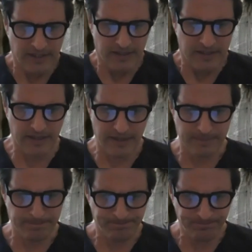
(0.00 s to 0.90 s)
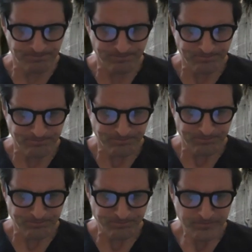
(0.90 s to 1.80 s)

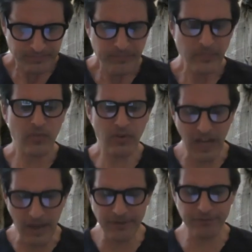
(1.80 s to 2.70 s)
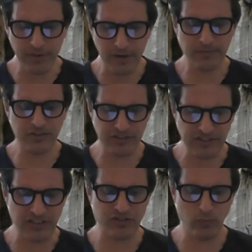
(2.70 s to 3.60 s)
They're coming from
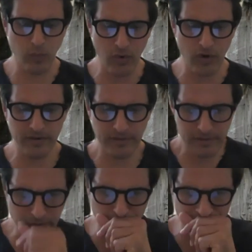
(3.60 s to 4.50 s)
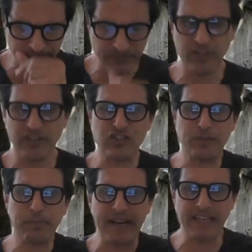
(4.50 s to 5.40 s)
success in war. It's going to
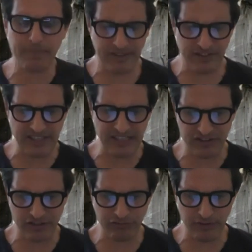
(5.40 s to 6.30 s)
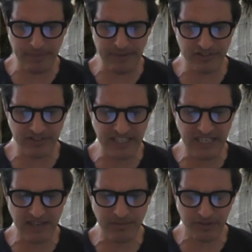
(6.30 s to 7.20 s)
spike by the 2nd century
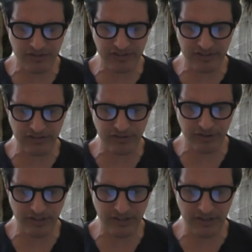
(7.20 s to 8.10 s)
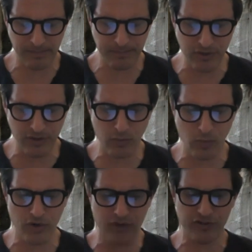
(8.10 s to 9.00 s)
BC with the success in the Punic
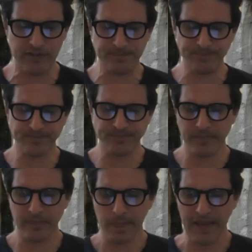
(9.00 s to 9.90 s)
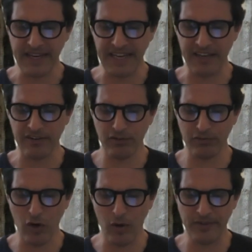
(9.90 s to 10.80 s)
Wars. And again, the
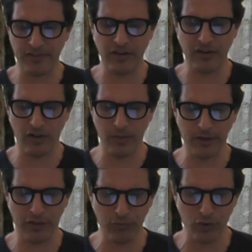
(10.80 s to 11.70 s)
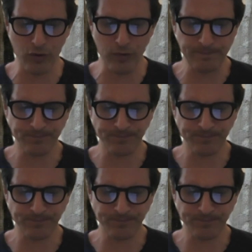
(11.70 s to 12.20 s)
Romans then all the way through